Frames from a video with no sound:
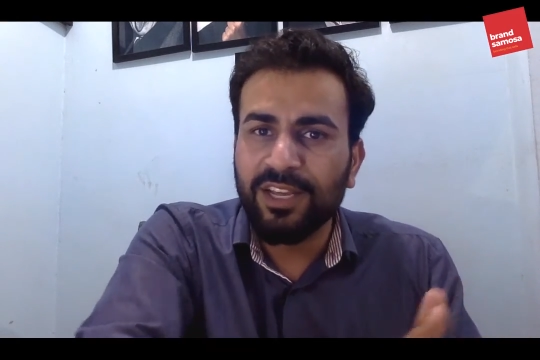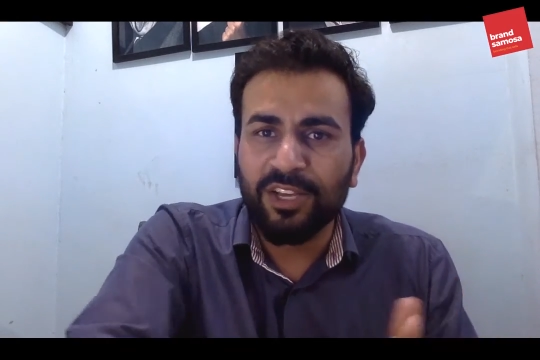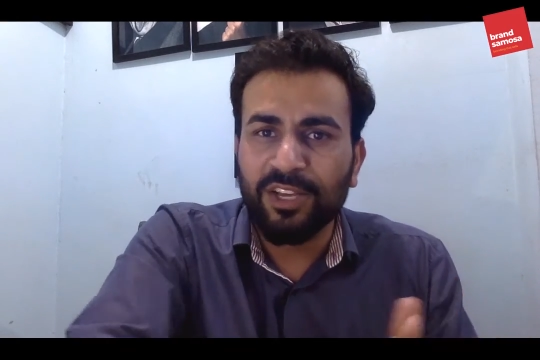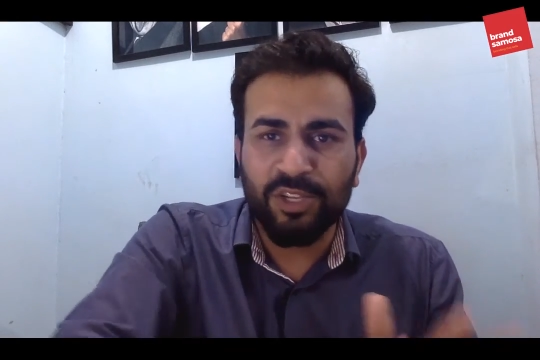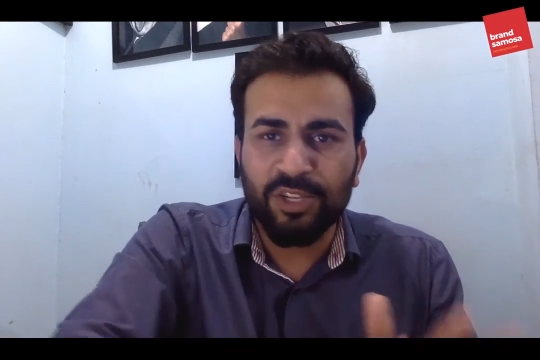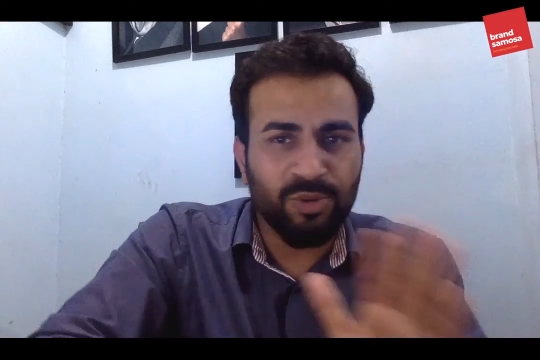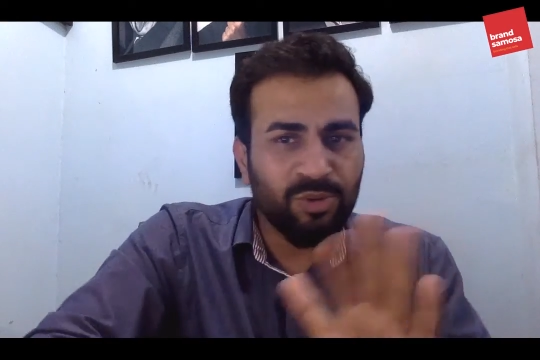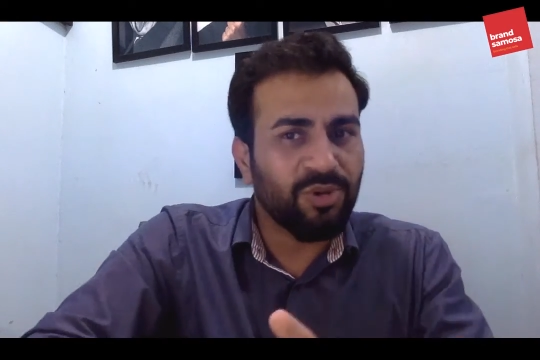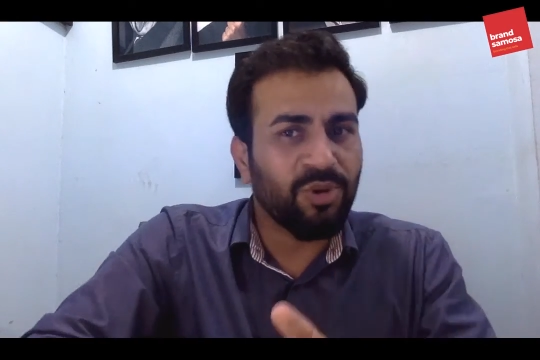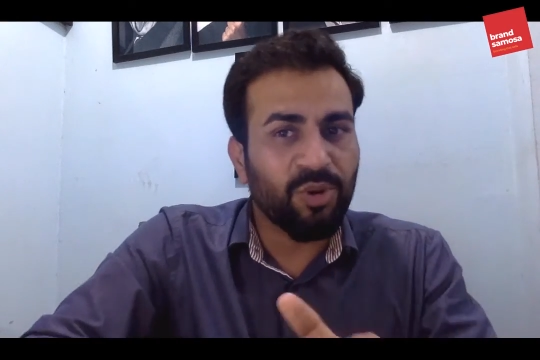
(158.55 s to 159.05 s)

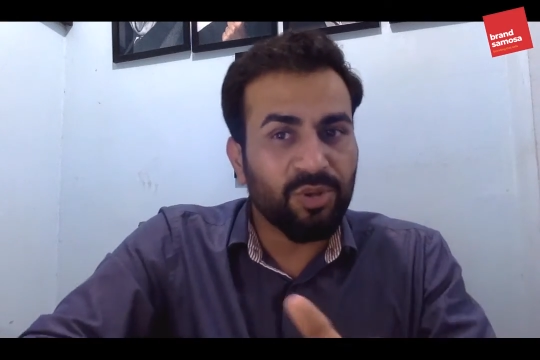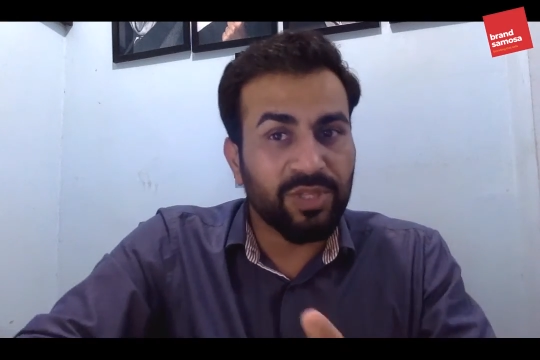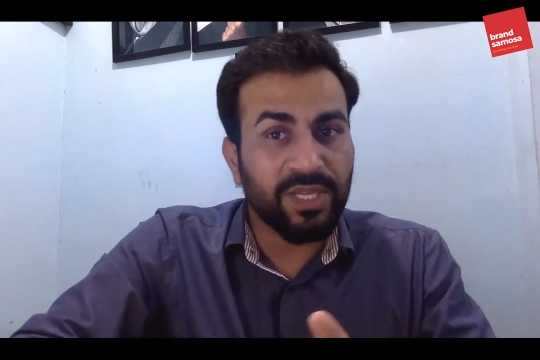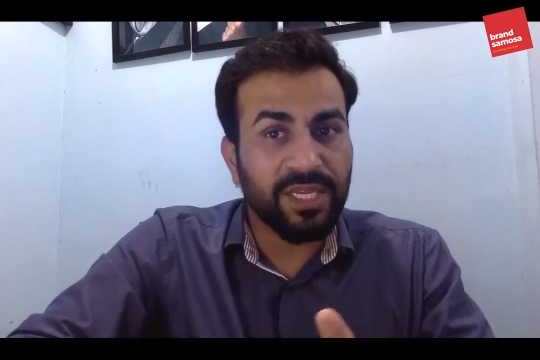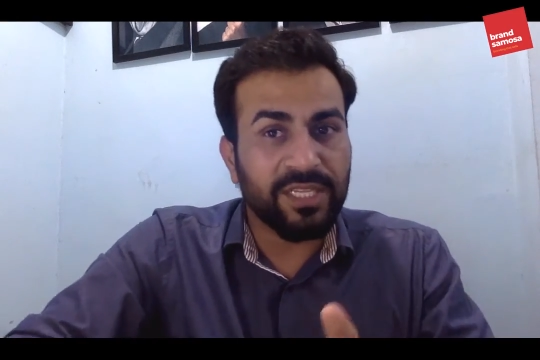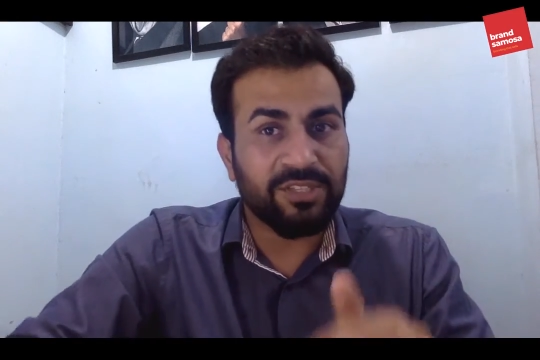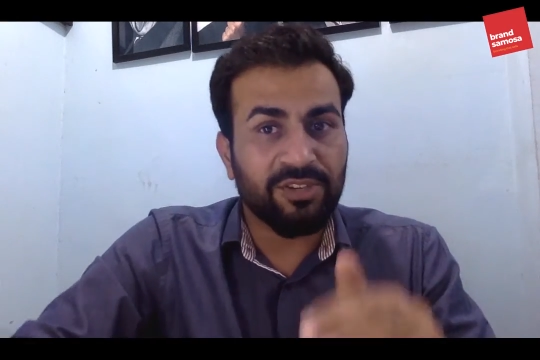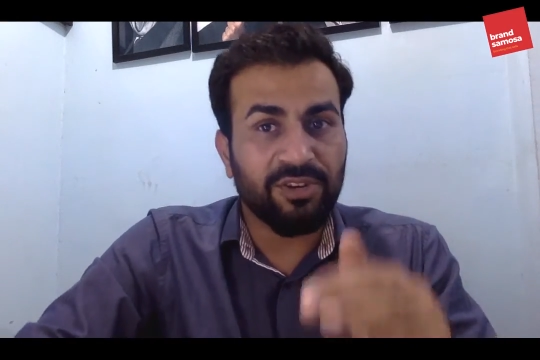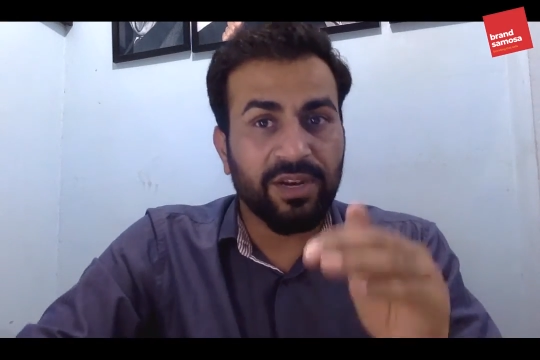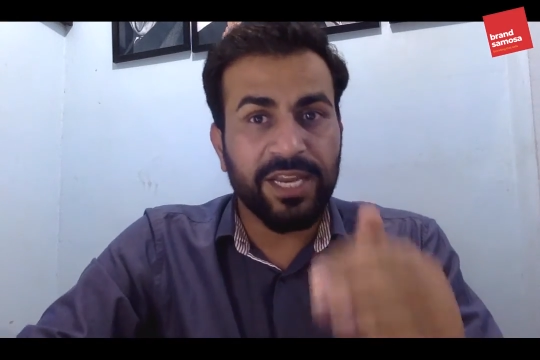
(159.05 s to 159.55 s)
you know
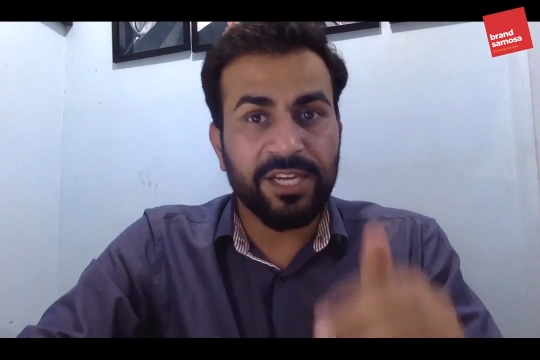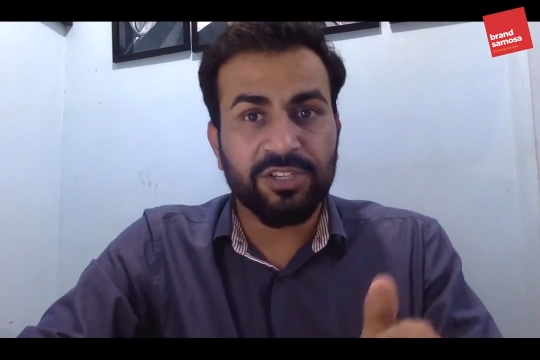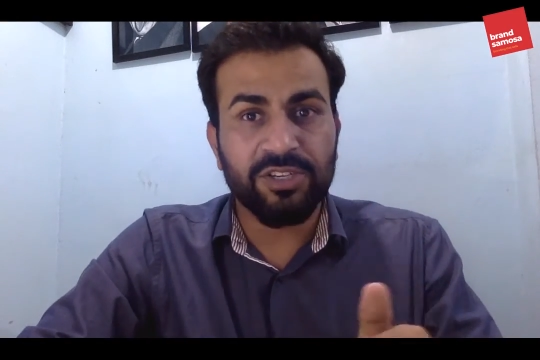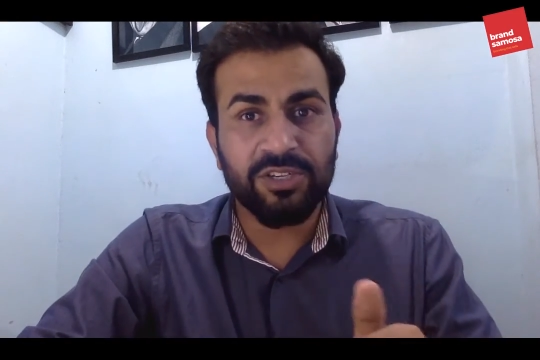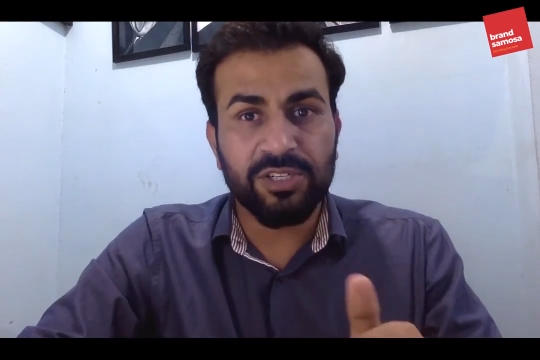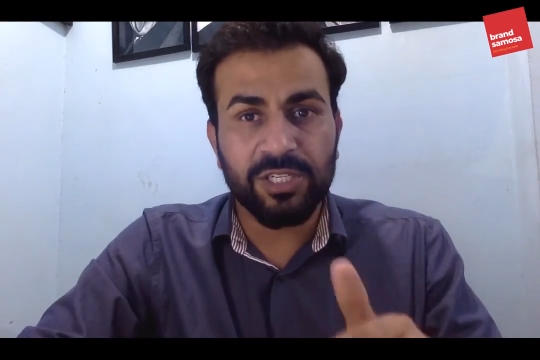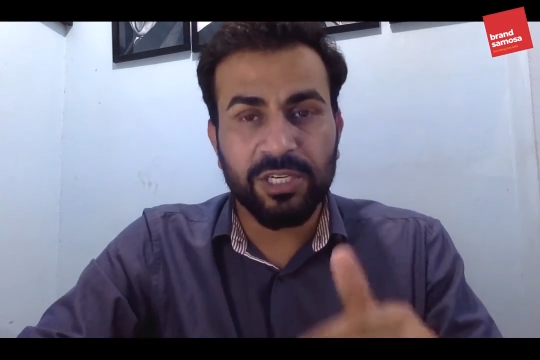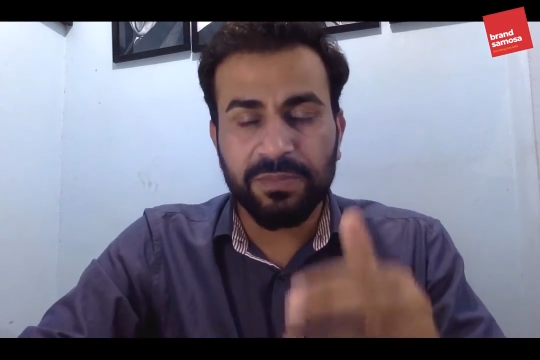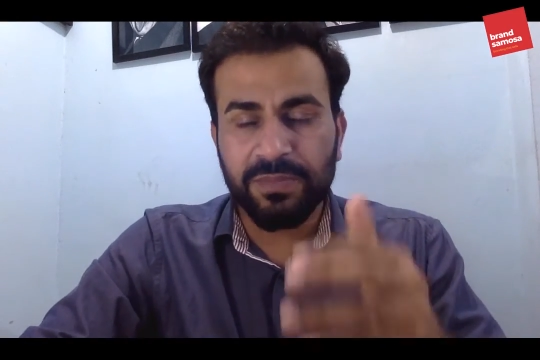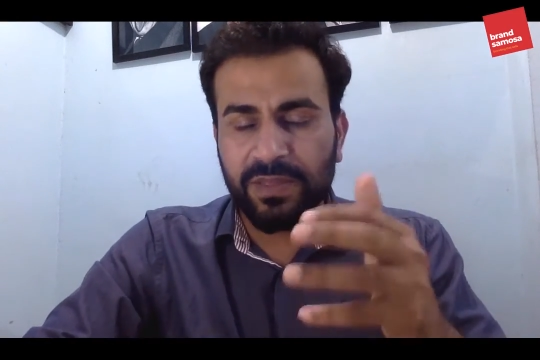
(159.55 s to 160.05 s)
this
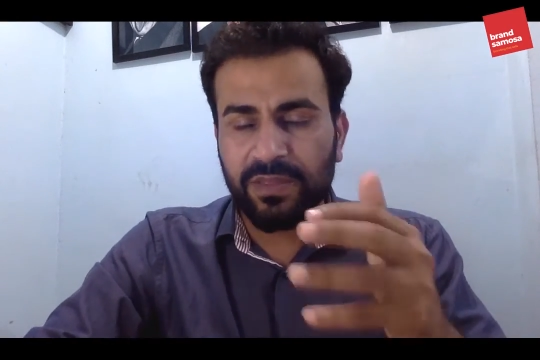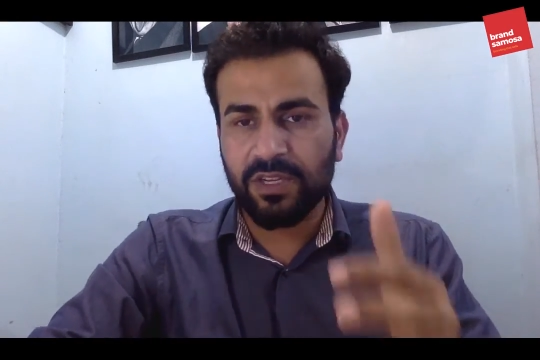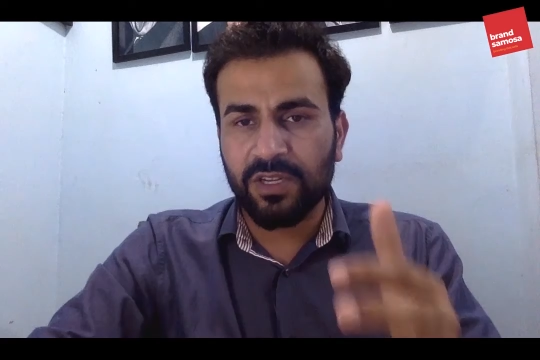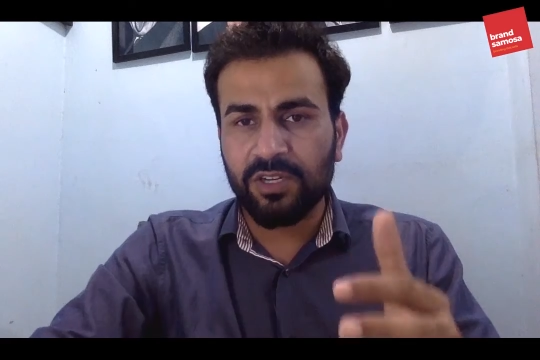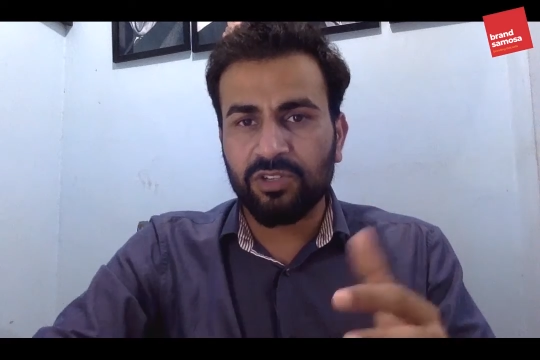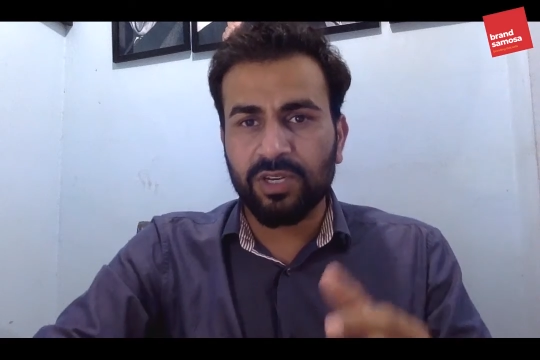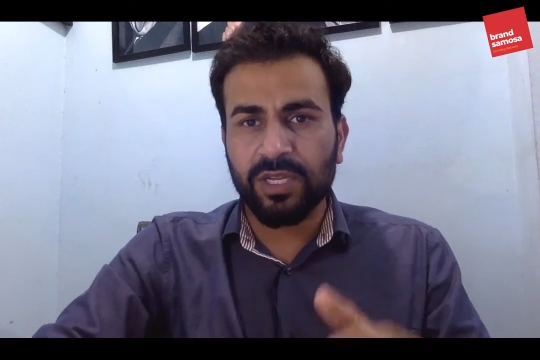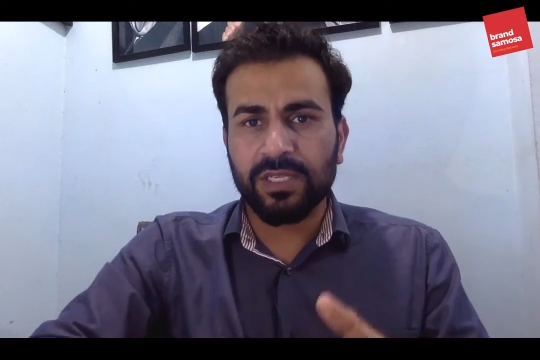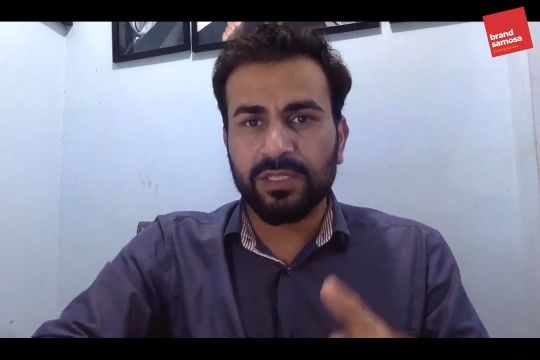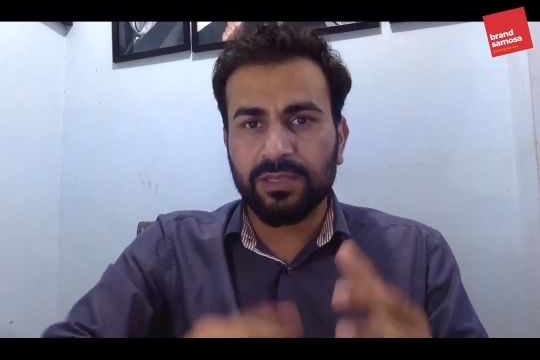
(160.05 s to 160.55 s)
relationship and the
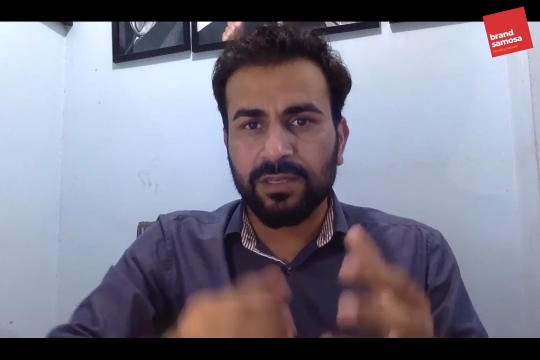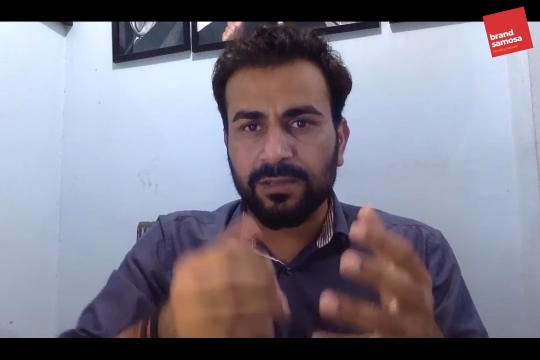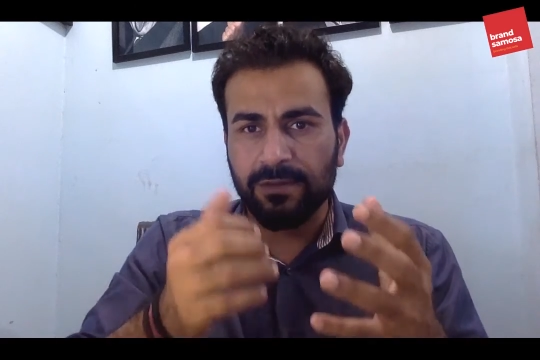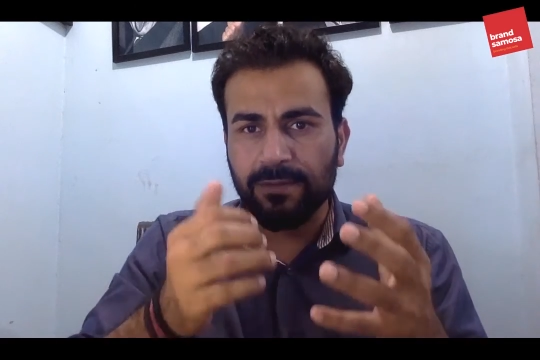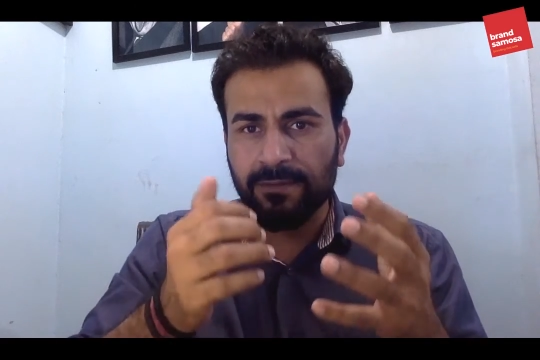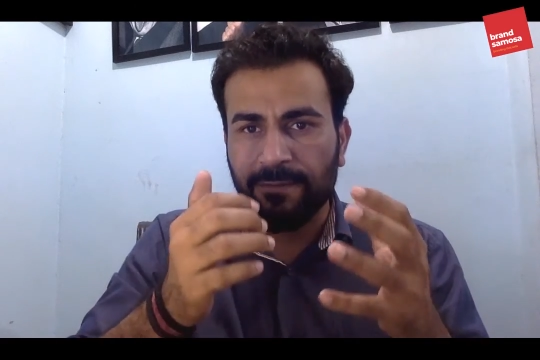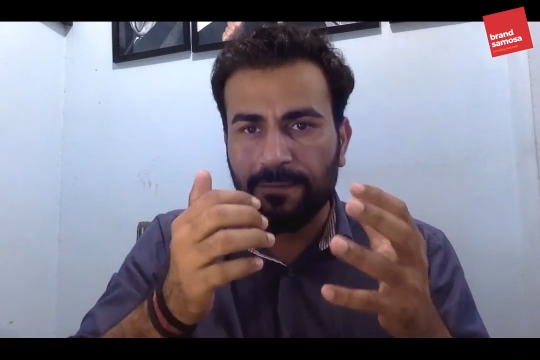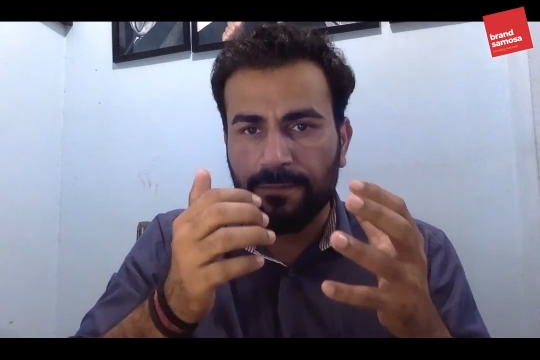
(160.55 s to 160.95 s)
trust is